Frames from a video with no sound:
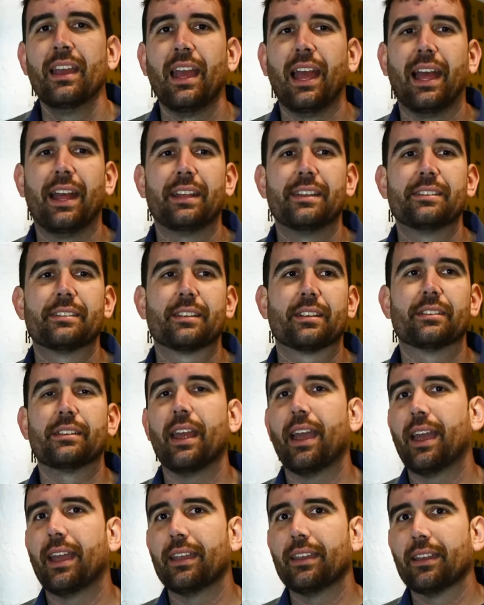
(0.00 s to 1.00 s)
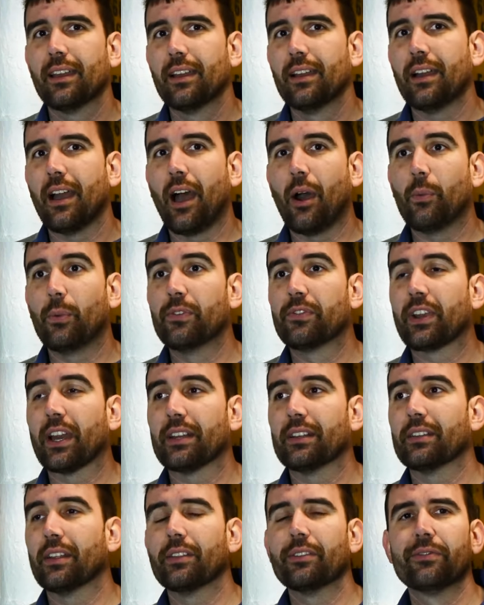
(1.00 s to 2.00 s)
And today, uh, we've
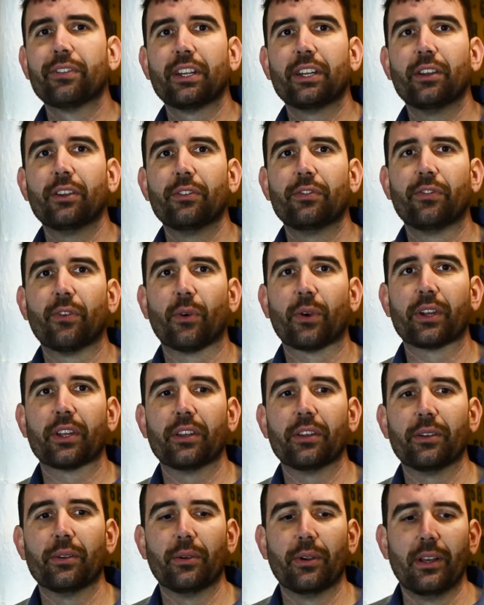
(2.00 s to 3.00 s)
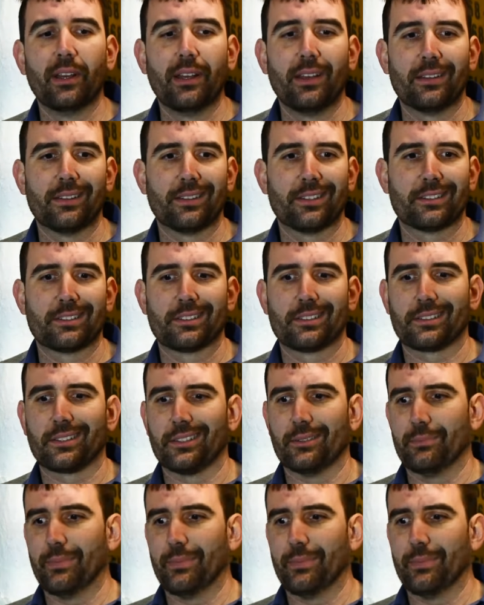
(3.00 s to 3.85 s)
got another video for you that's uh,